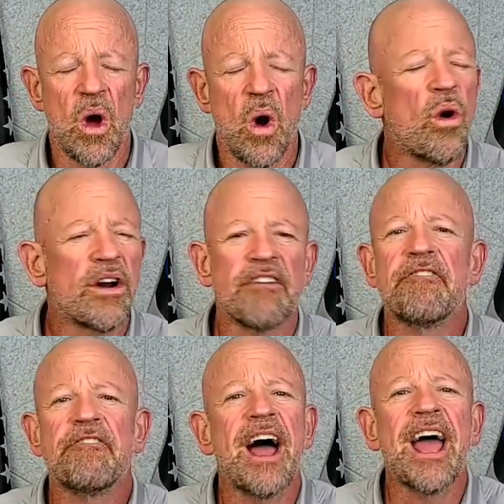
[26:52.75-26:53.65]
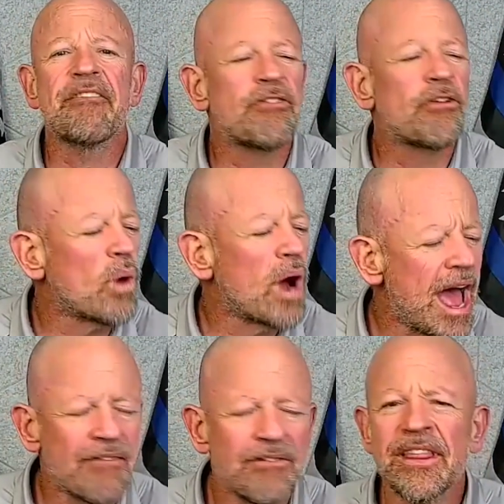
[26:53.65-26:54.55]
Or to fight for
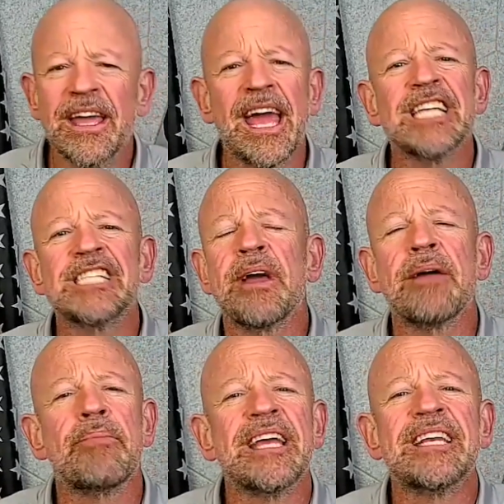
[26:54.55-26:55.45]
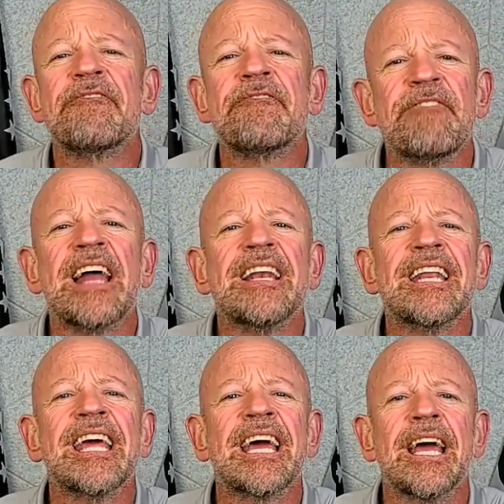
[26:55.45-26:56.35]
whatever the case may be,
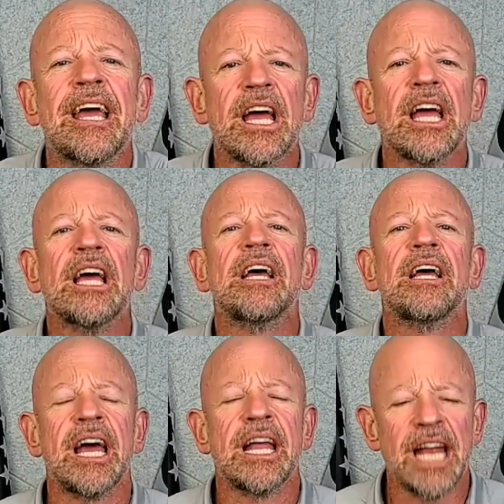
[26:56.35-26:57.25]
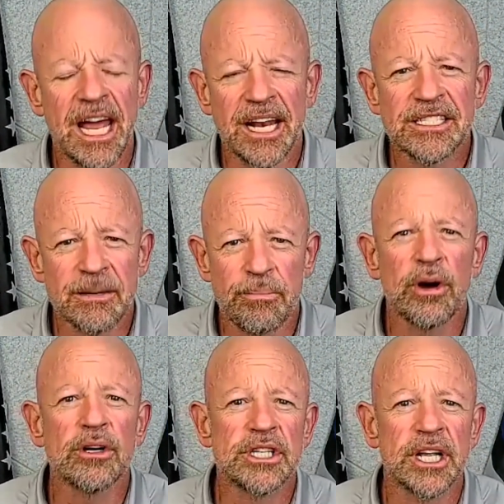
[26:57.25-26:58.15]
defending an innocent
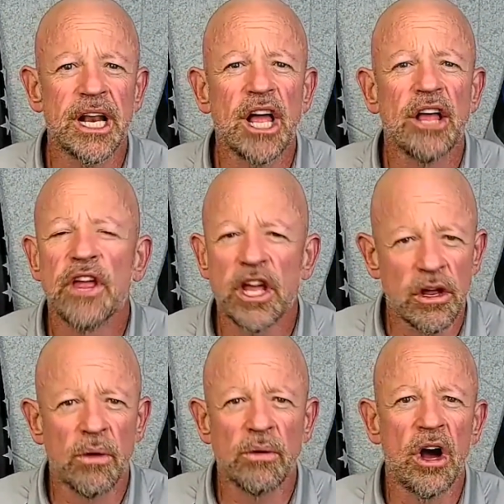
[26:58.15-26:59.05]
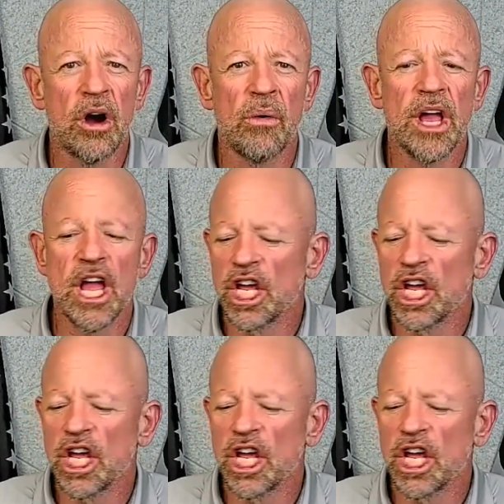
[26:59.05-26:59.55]
person that you don't know.